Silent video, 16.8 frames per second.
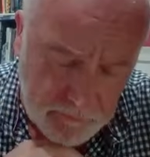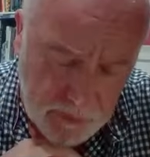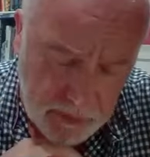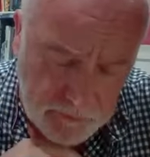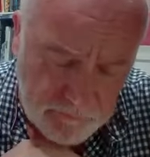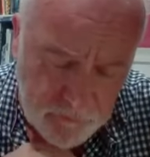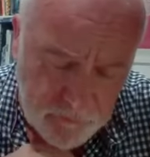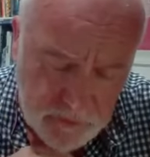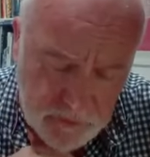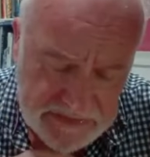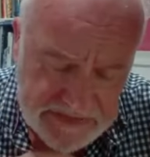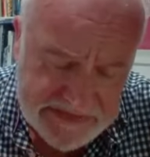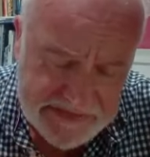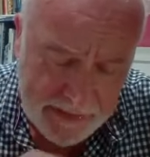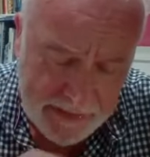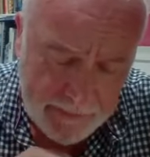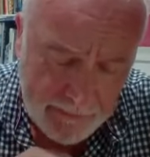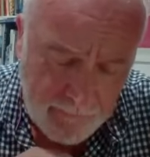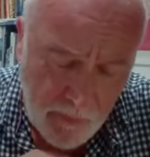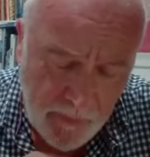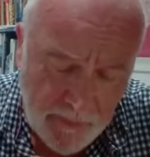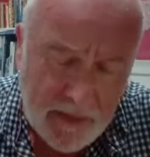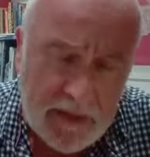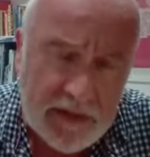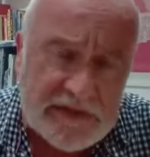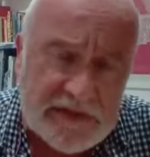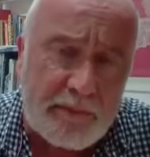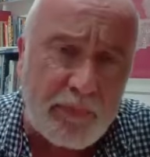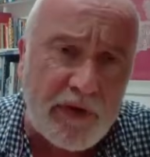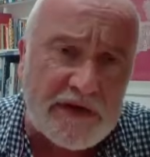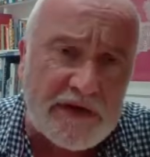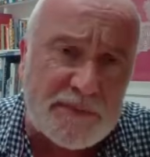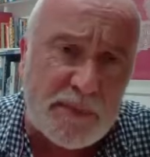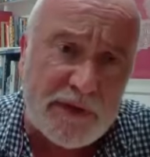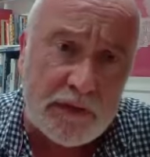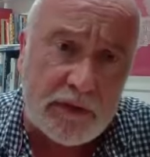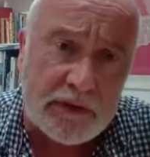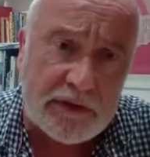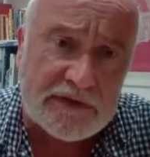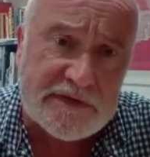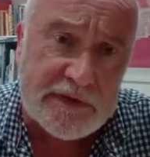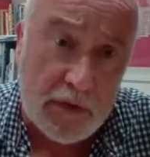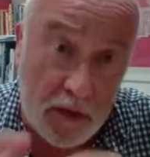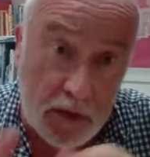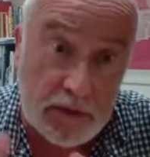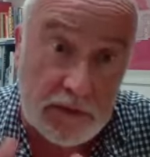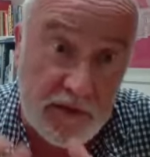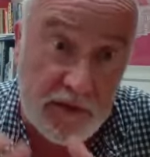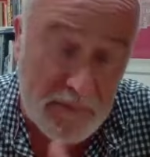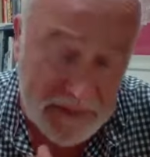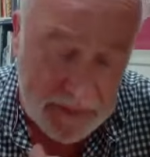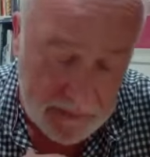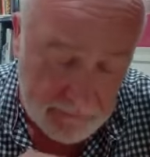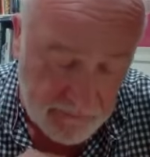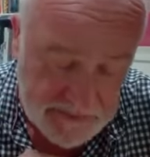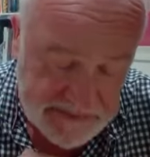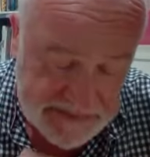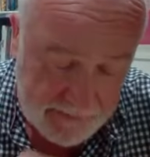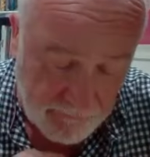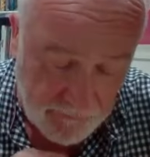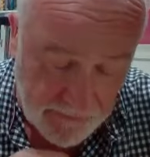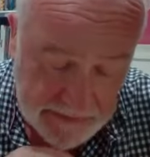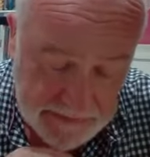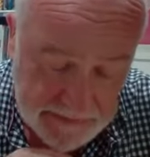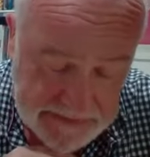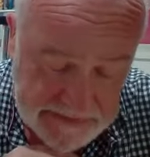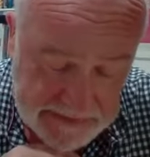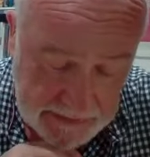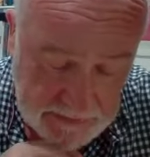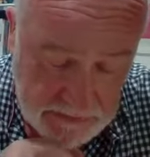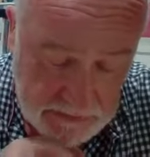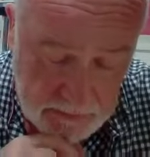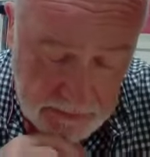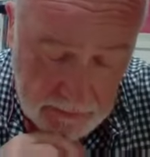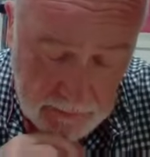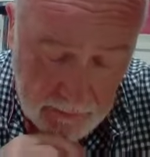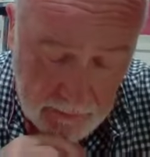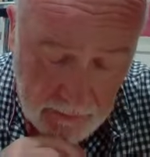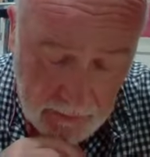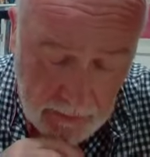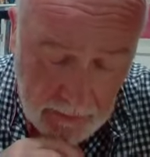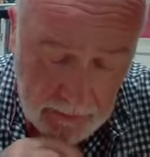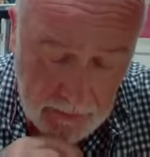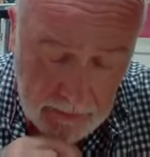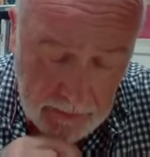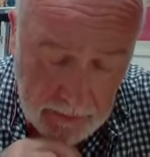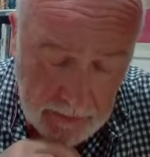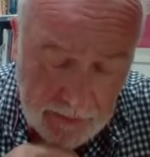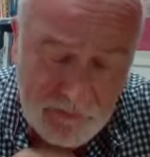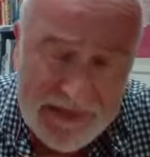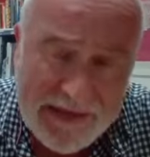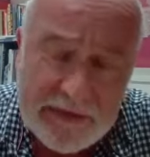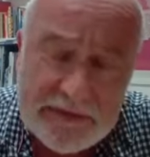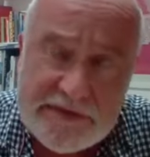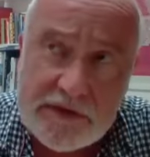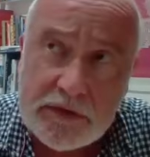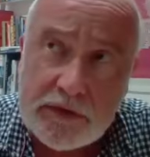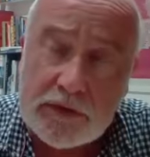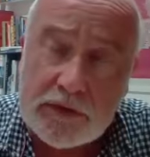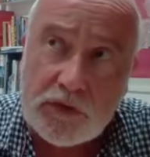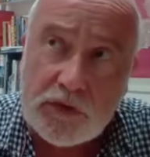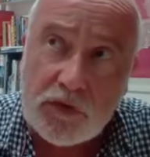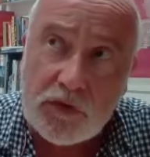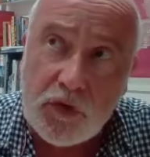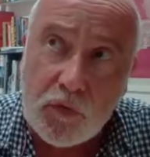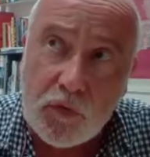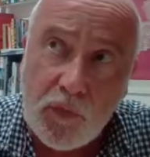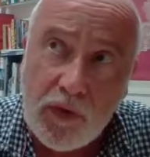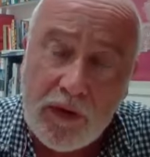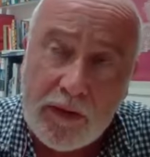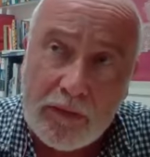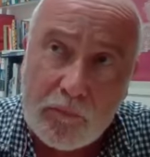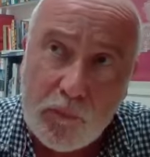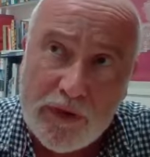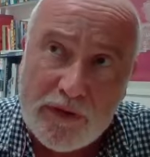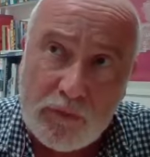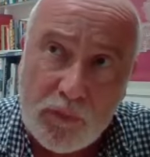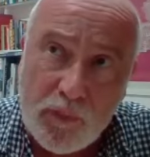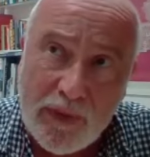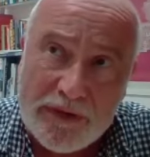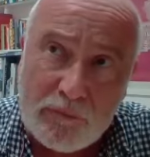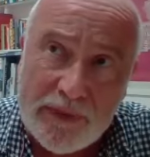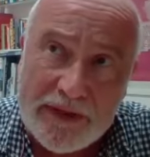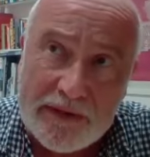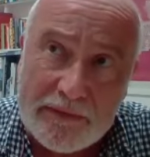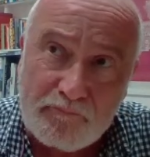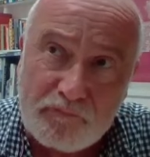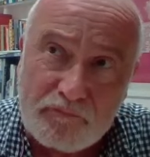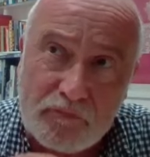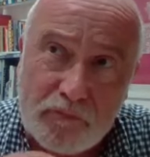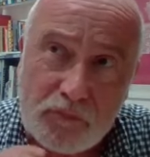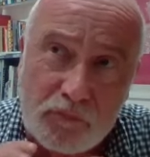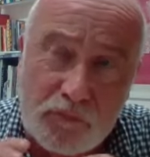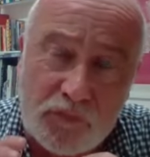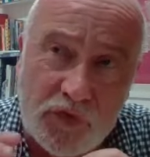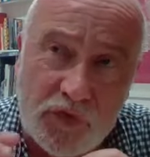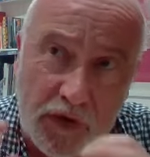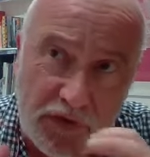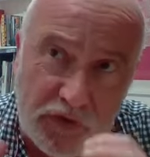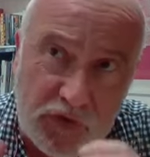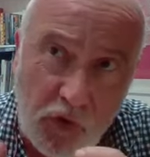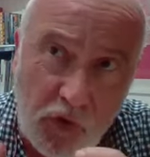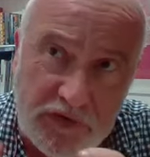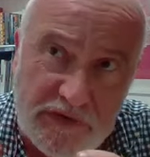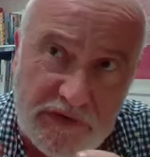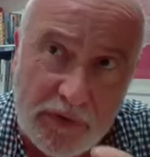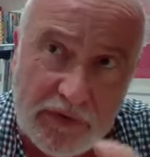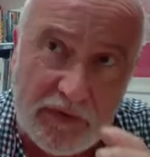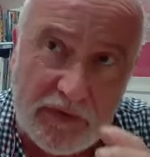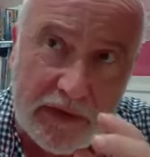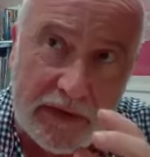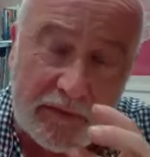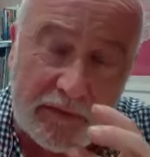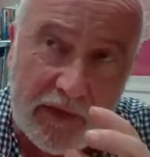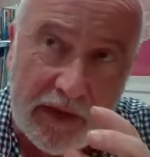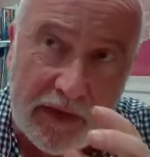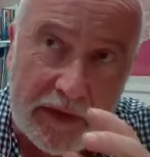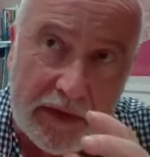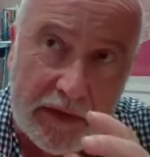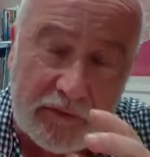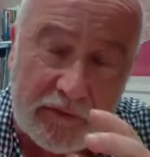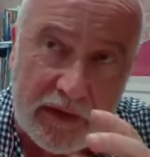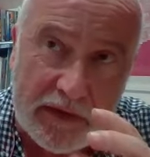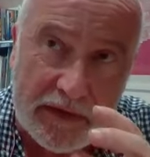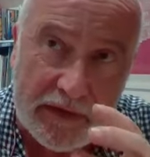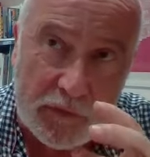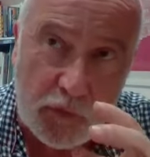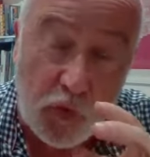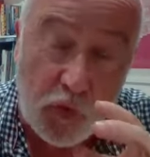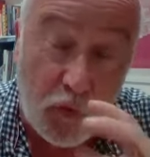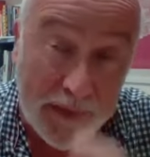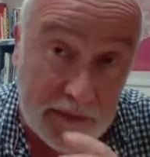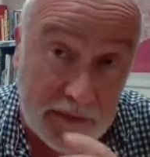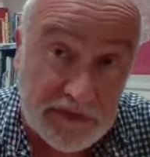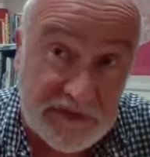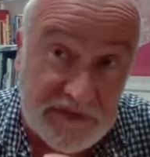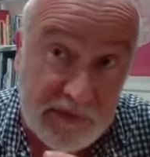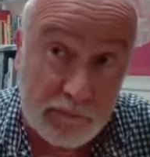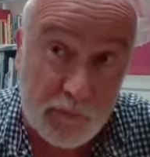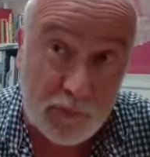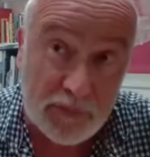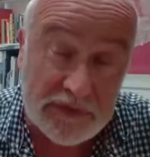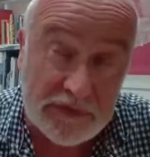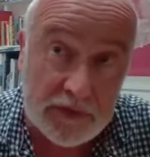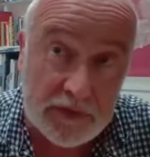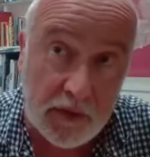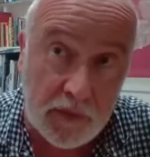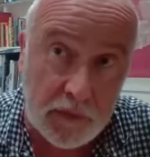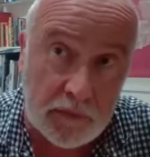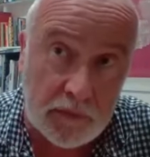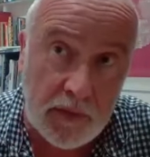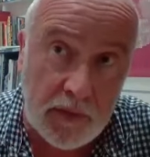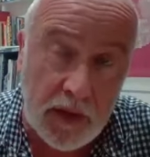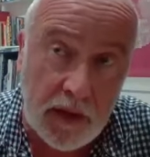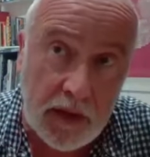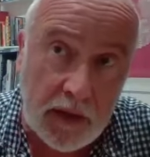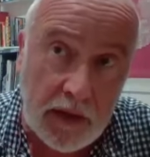Rutherford is saying as a Presbyterian scholar in the middle of the 17th century. I think too, you know, uh, when, when we talked about the, the, the Quakers a moment ago,